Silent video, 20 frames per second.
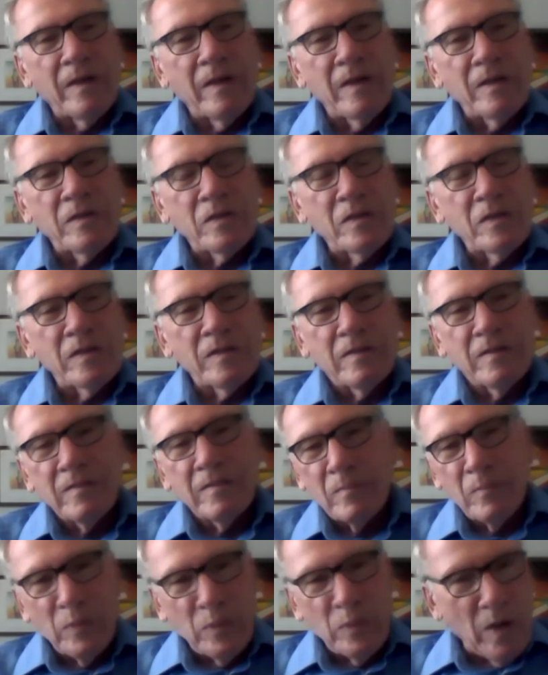as
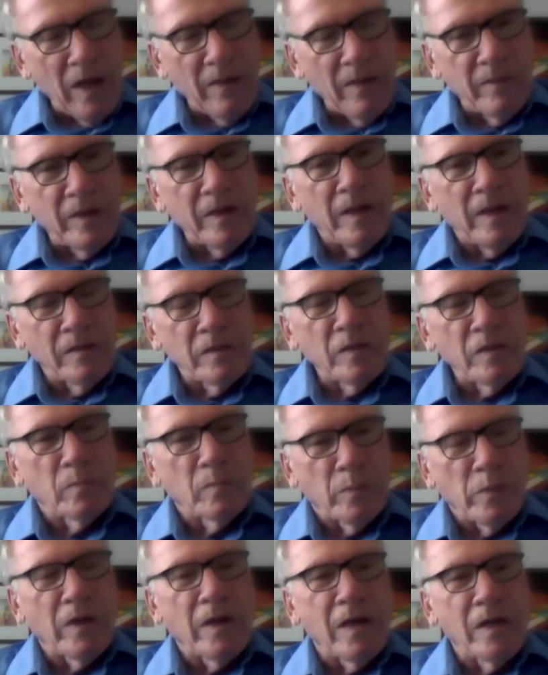private
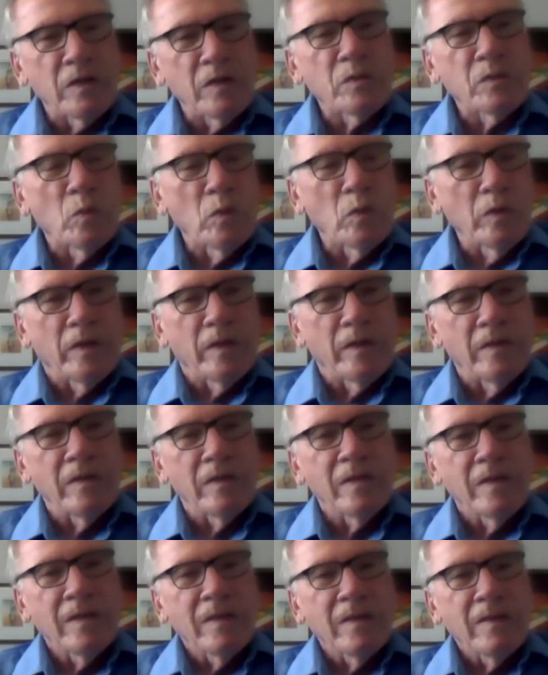enterprise
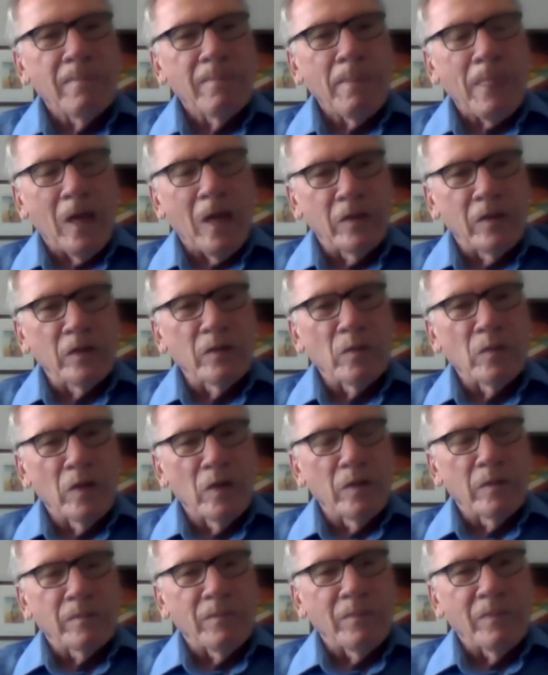would on their
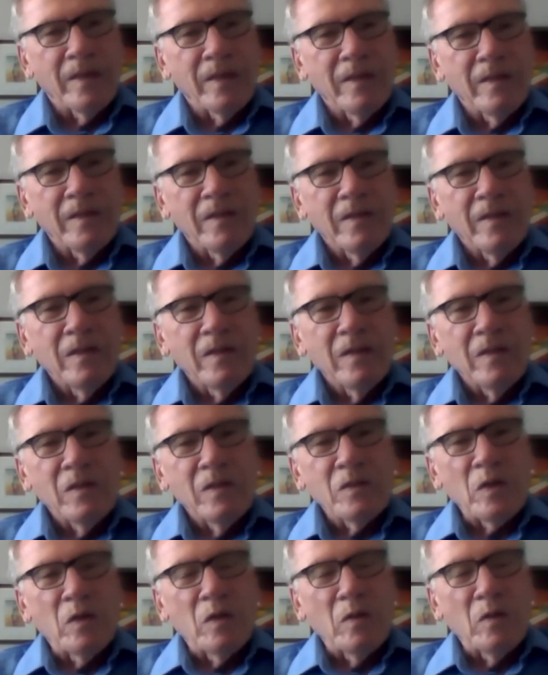own.
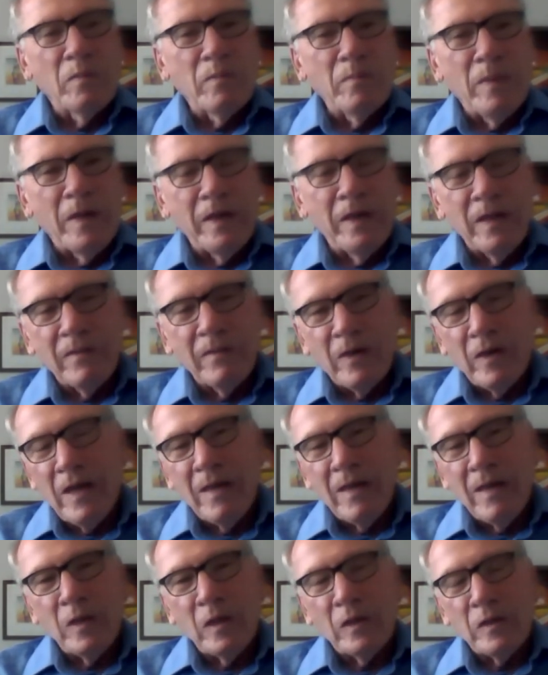So many of our
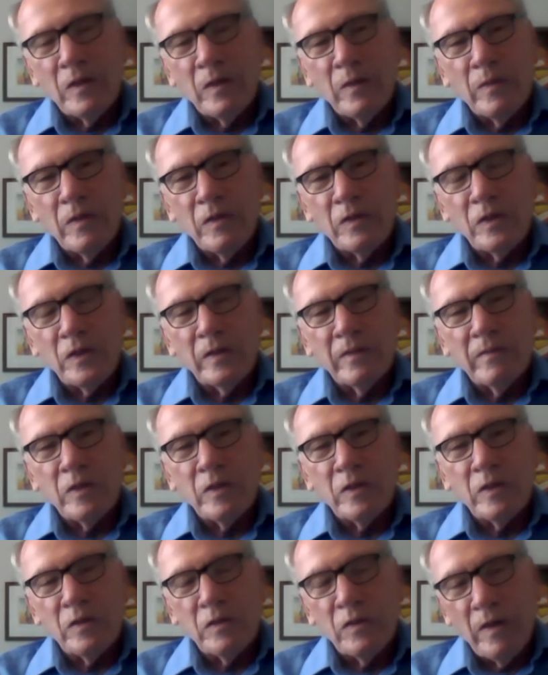ambulatory
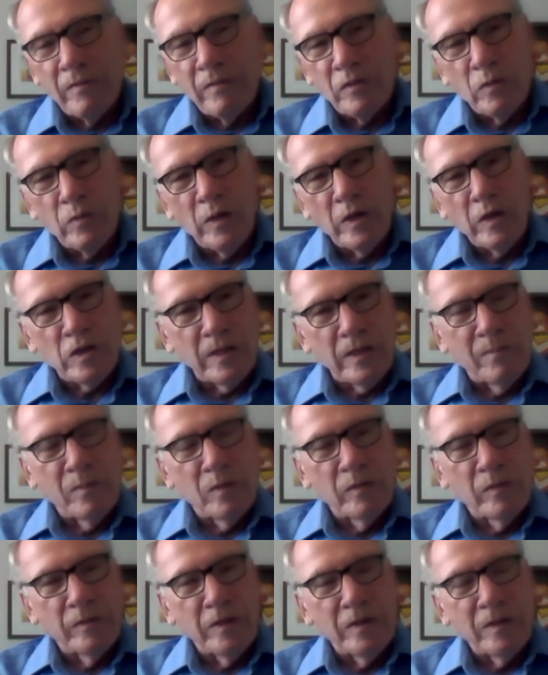services have traditionally
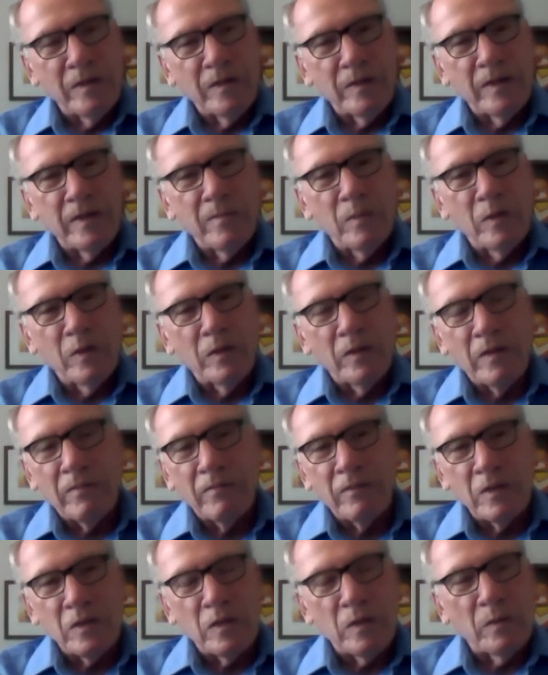moved into the
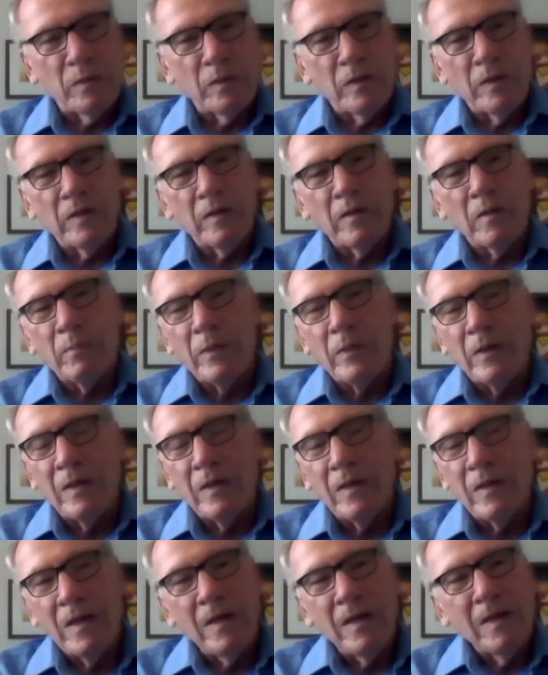community,
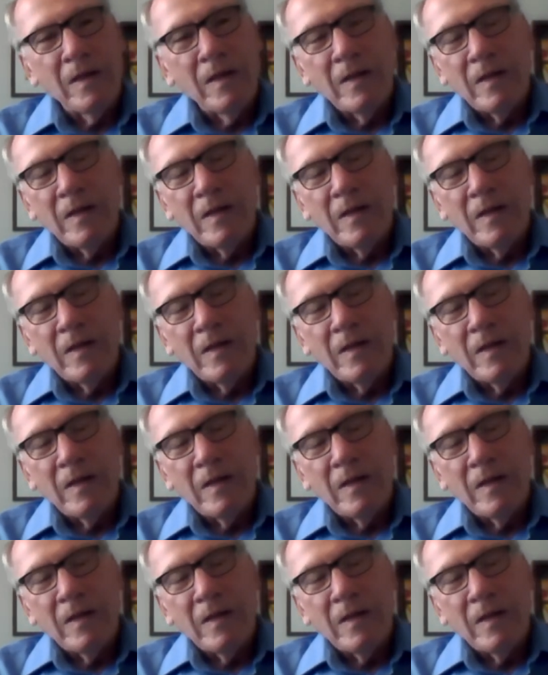physiotherapy,